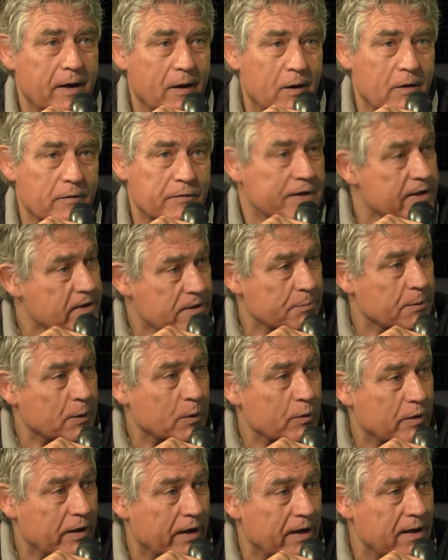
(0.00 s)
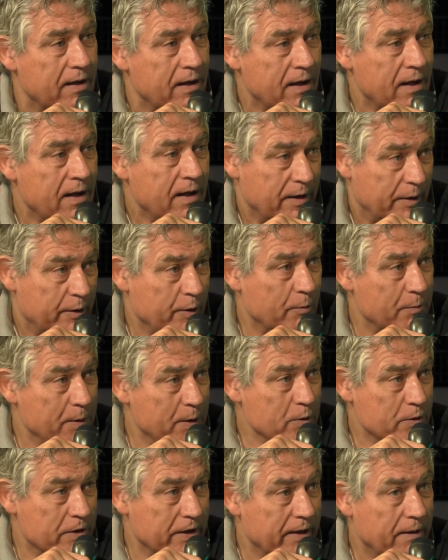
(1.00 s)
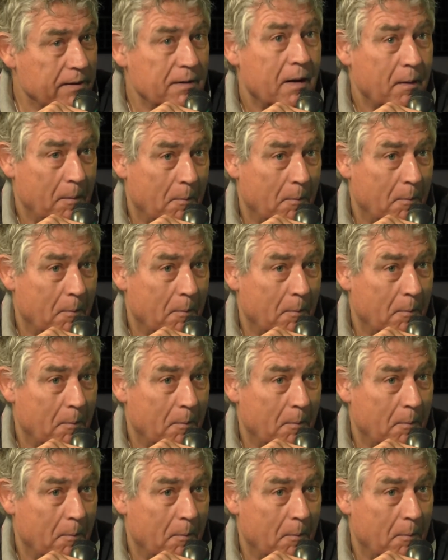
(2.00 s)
of distributing your music,